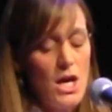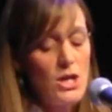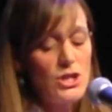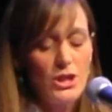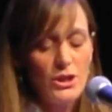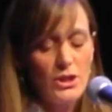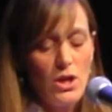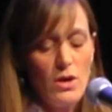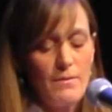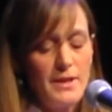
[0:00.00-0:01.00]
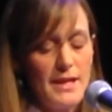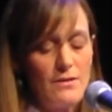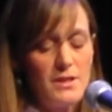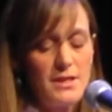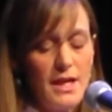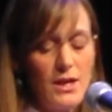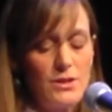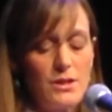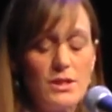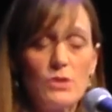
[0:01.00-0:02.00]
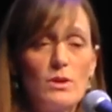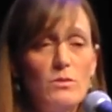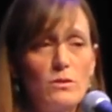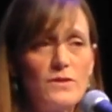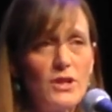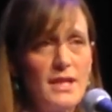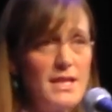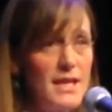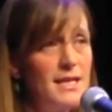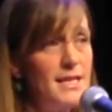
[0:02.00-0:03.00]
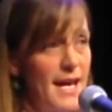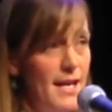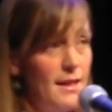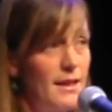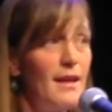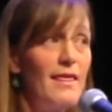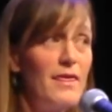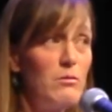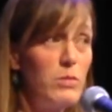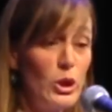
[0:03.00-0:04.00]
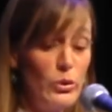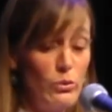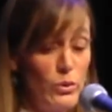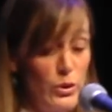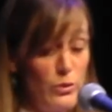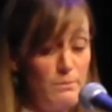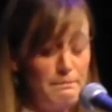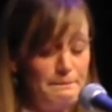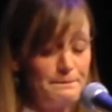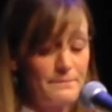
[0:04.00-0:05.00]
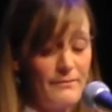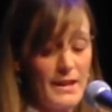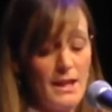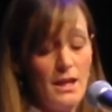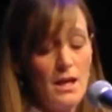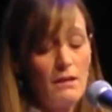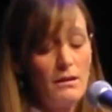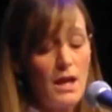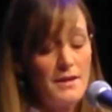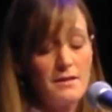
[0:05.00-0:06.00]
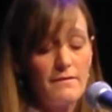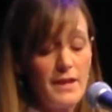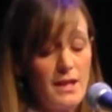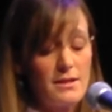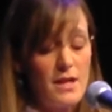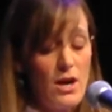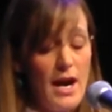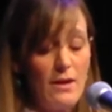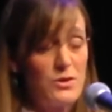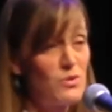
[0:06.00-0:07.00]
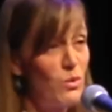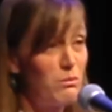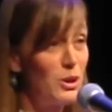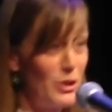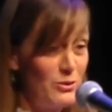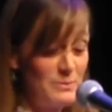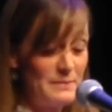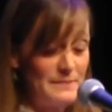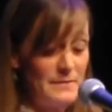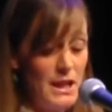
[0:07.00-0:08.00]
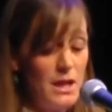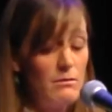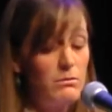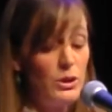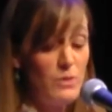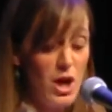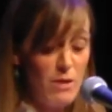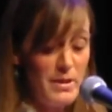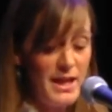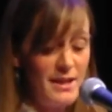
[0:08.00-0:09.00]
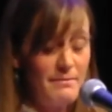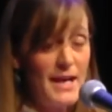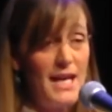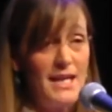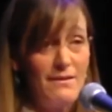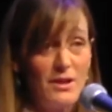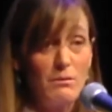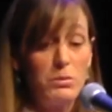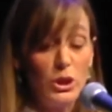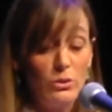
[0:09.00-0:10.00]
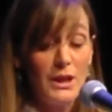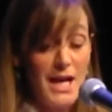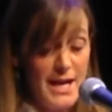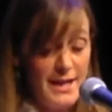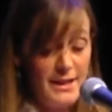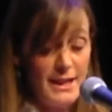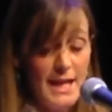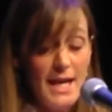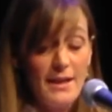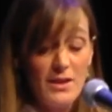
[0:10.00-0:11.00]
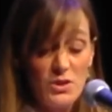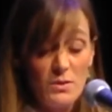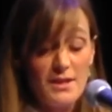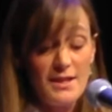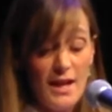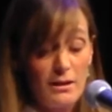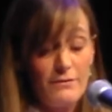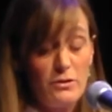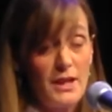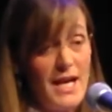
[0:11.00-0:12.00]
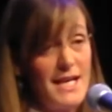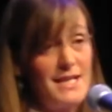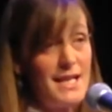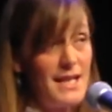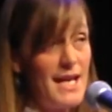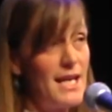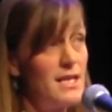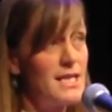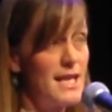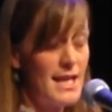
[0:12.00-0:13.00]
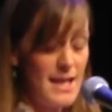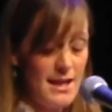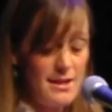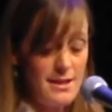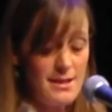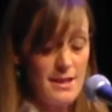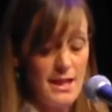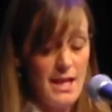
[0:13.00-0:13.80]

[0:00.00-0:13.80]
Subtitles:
She couldn't go up and down stairs, so we moved her into the den, the blue room. Lots of things in our house were blue. Blue carpeting and even a blue line. This was the telephone line dedicated to the kids.